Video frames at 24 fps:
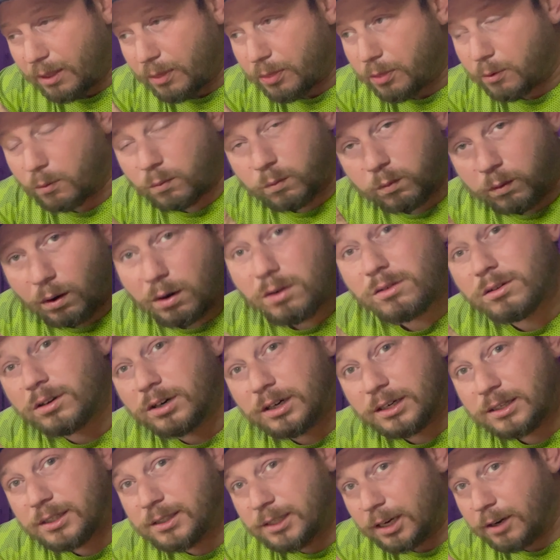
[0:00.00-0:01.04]
the roller
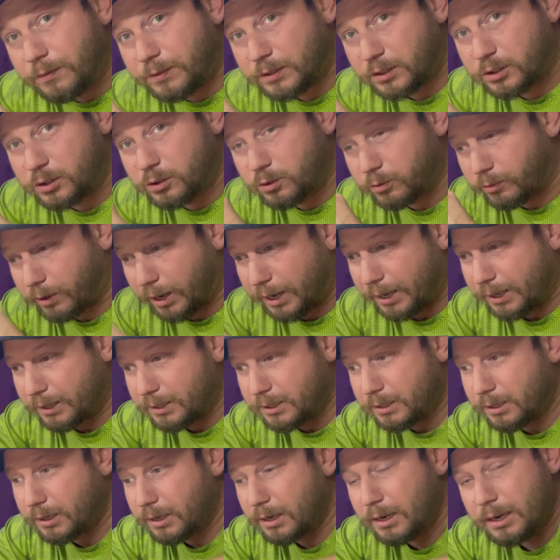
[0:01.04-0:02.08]
itself is
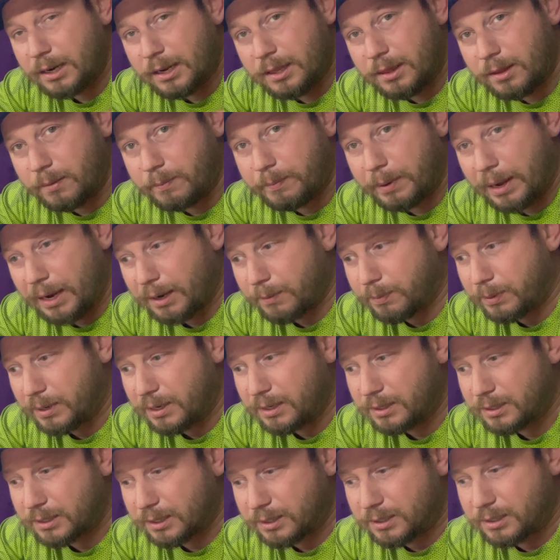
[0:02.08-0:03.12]
great. The back
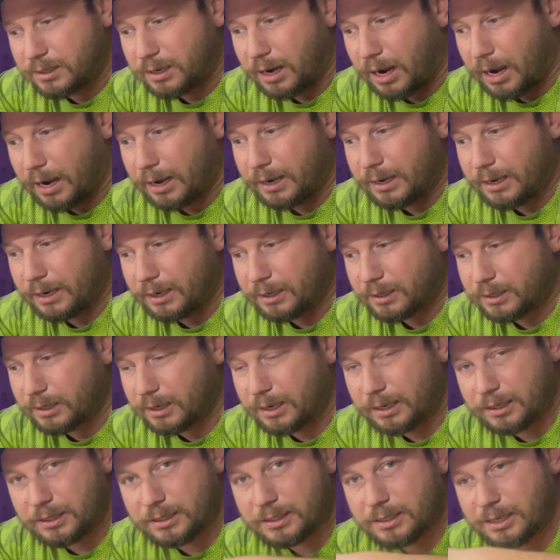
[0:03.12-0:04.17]
piece is not. It's